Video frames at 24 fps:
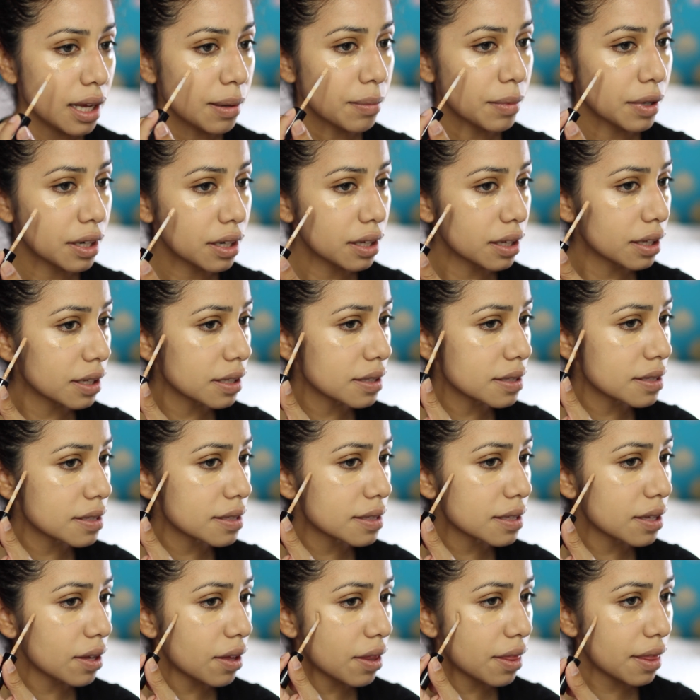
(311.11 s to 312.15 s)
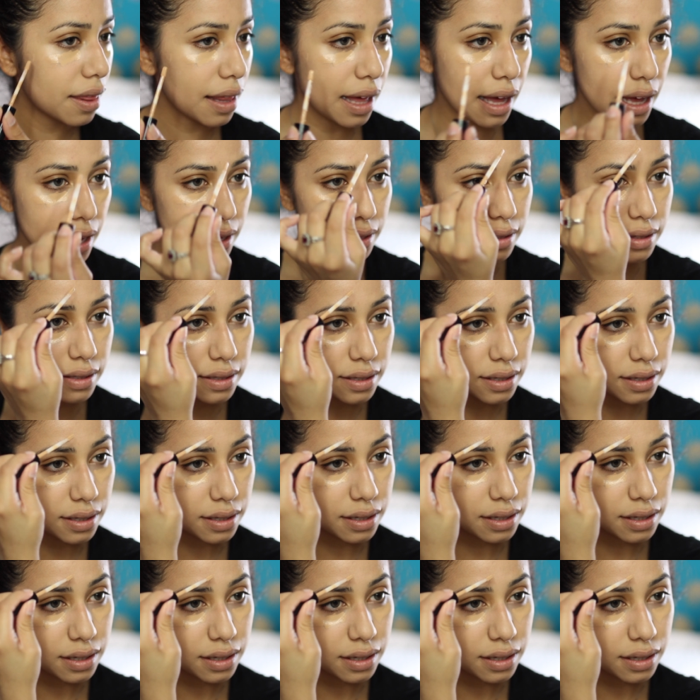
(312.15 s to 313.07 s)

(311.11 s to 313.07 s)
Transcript: I'm going to conceal that.